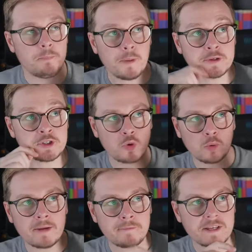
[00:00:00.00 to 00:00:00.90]
But the
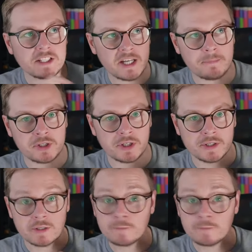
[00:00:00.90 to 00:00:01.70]
story of the Egyptians